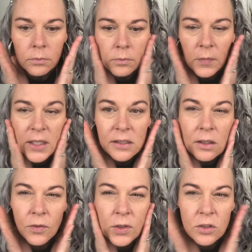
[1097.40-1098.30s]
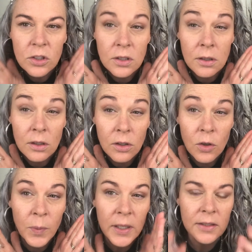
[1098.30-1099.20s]
That still feels just a little
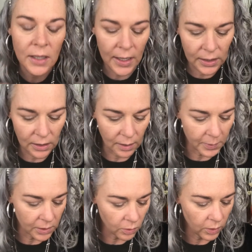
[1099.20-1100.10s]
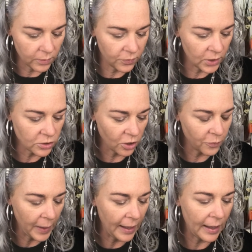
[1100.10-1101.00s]
bit tacky. I'm going to go ahead and finish off
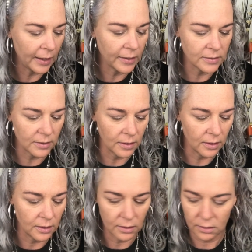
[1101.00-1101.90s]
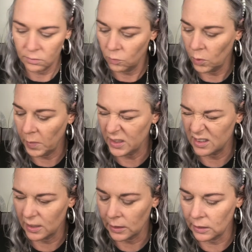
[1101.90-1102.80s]
my eyes, and then we may
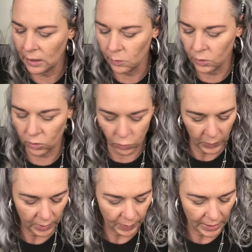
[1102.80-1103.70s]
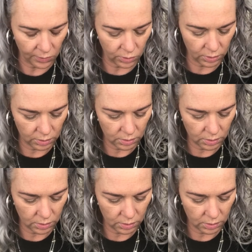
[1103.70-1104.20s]
set that down with a little bit of powder.